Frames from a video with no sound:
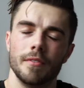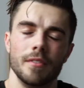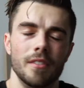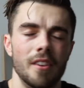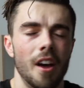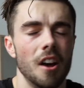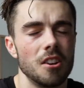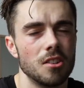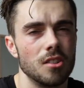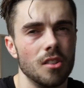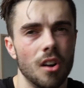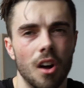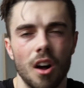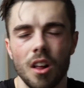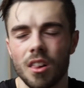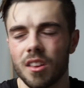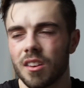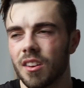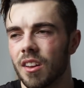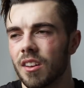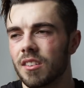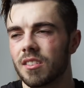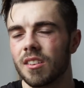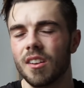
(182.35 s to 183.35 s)
national
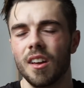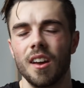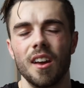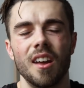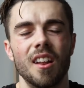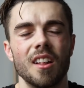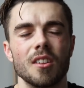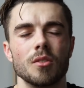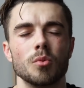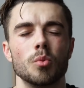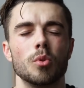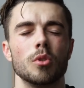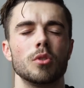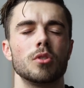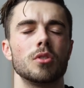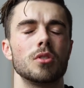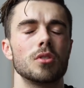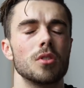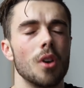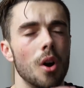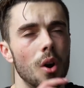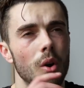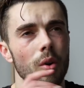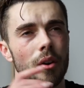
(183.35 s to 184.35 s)
holiday today and it was
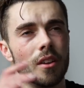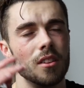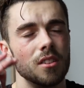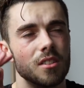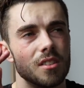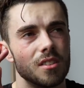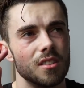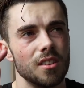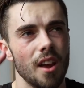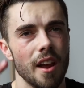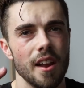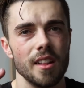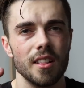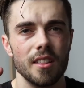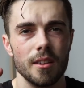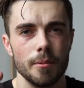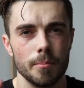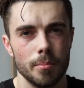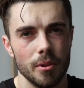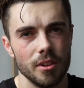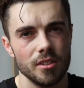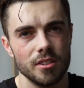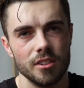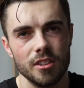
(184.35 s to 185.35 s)
so insanely
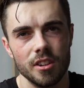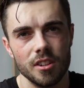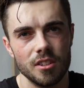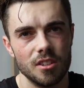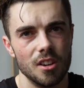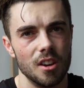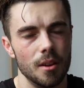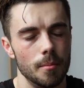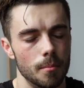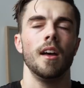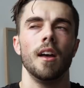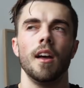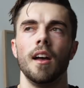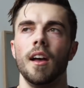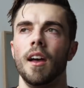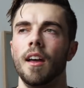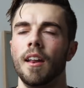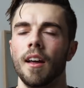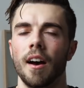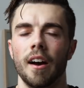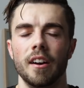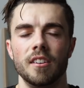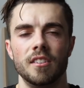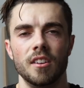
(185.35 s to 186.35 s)
busy in the gym.
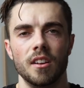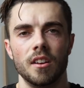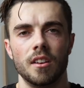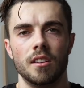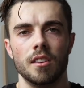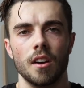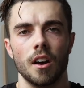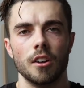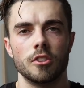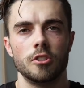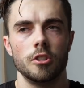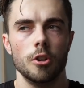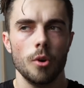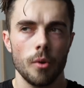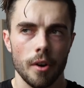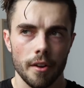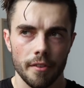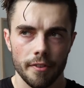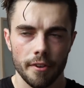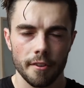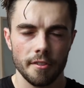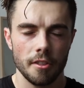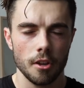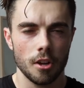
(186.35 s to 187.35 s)
And I did
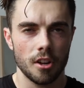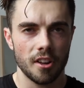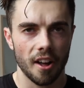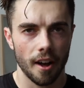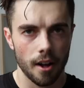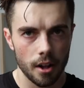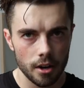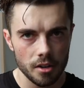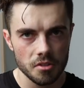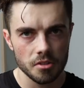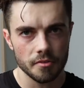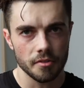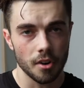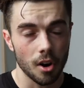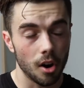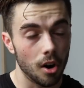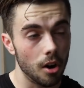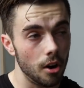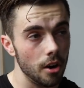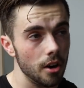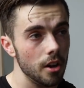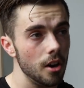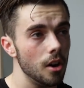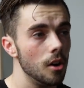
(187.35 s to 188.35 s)
250 calories of
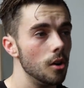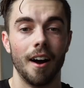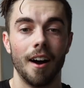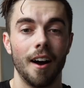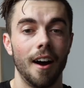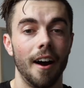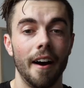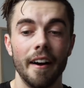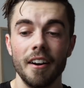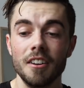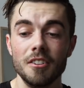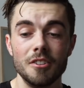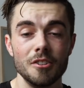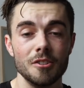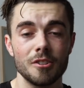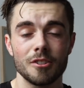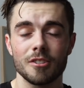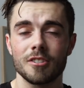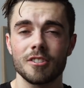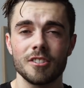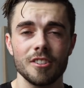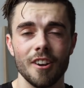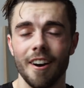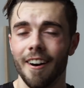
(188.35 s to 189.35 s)
cardio. I
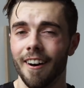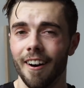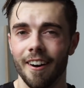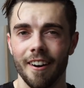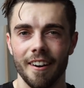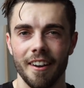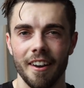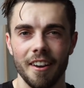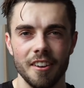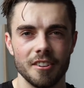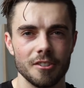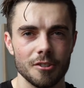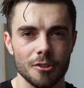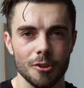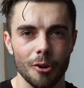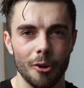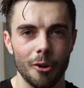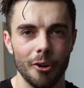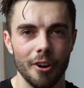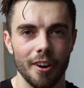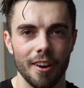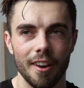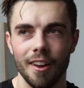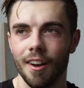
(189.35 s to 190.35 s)
just saw a
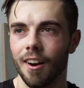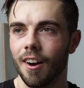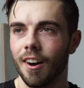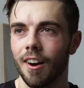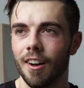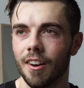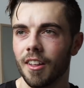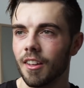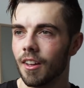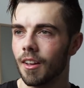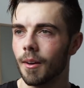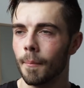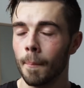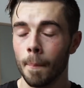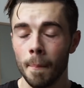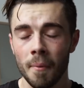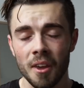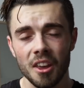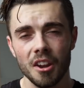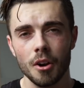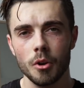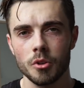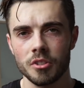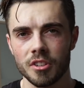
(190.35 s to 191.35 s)
story on
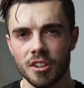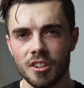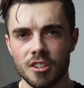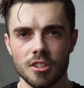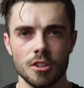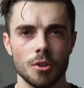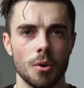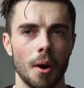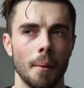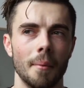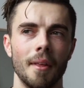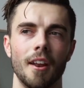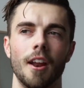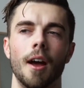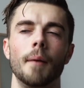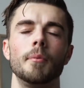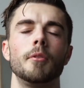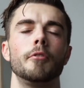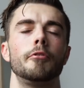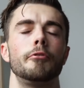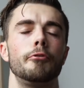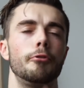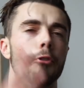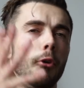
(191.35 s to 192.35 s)
Mito's Instagram that I'm
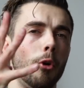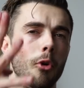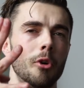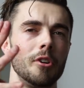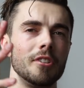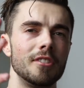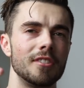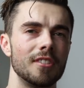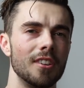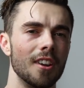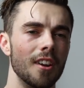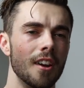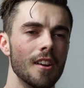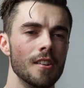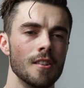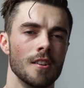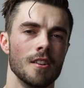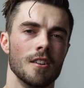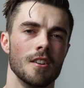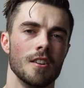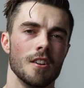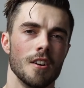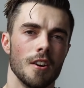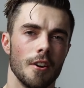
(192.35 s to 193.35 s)
the fourth
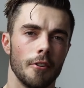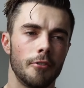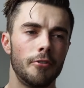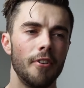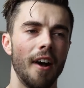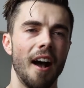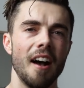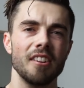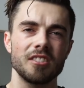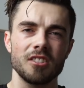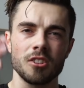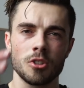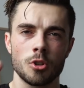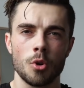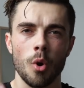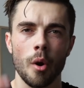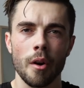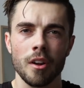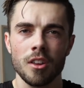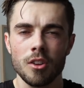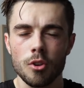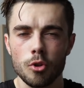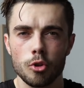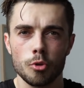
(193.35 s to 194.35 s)
fastest
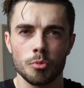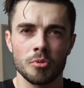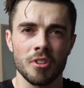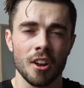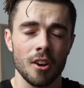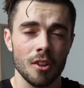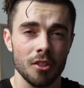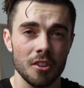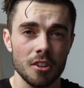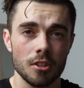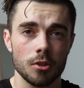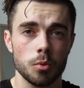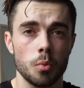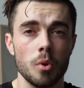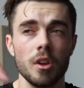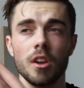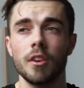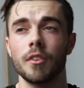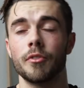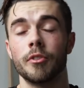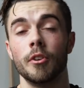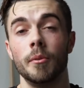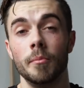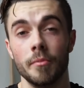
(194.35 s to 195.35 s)
growing YouTube channel this
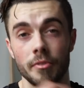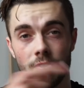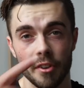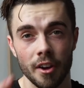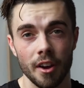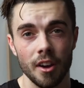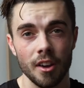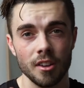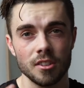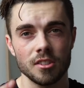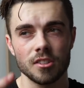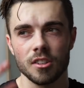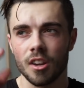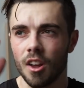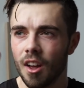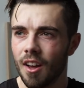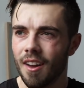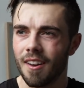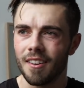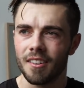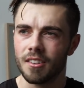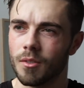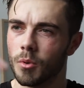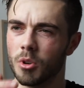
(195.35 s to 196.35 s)
week from FaZe
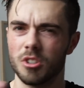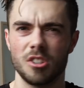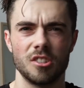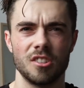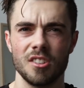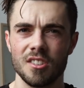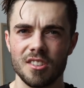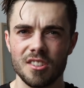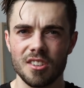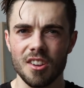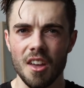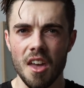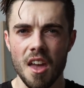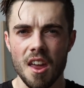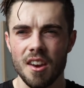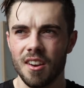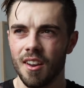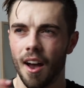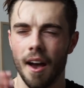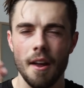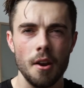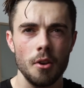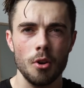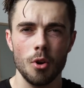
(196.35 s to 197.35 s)
which is
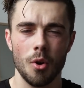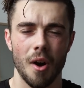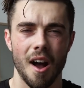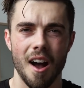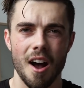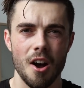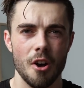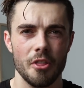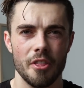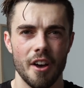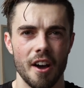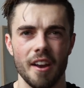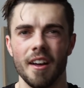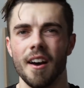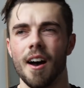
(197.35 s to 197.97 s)
insane. I don't know how that